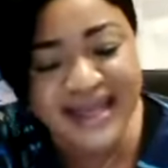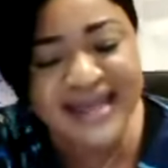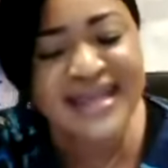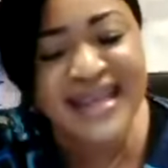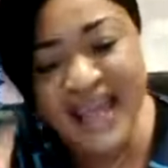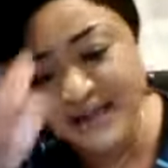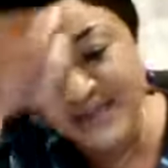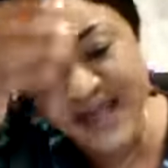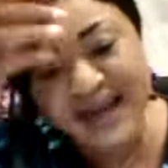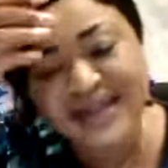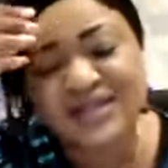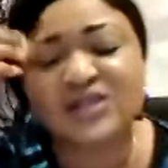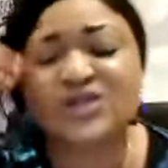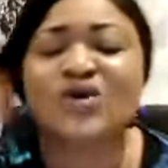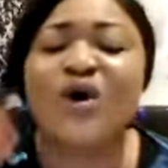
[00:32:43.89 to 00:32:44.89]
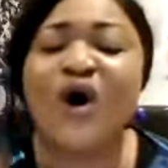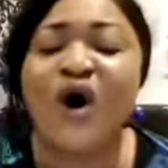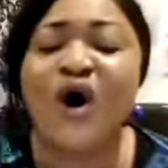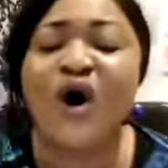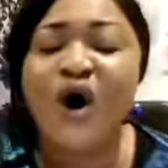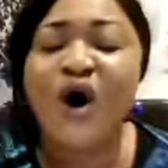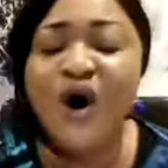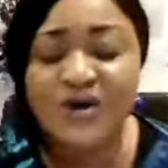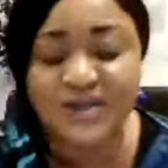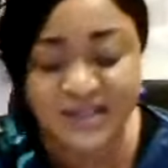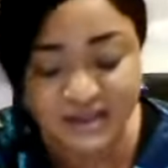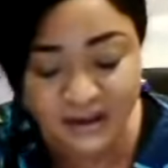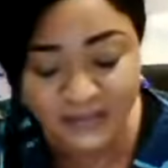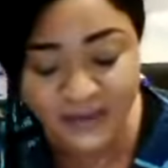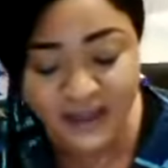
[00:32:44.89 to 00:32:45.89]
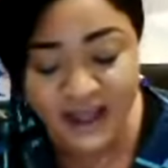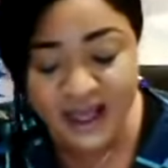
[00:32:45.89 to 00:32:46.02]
The name that is so awesome.